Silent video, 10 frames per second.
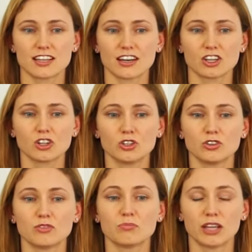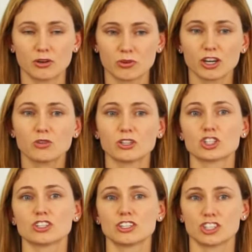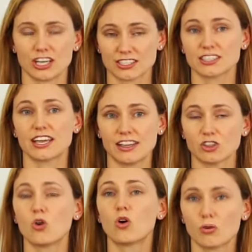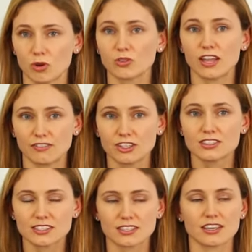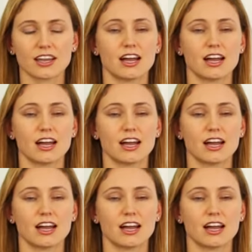and that include blood work, which checks, again, the hormone levels,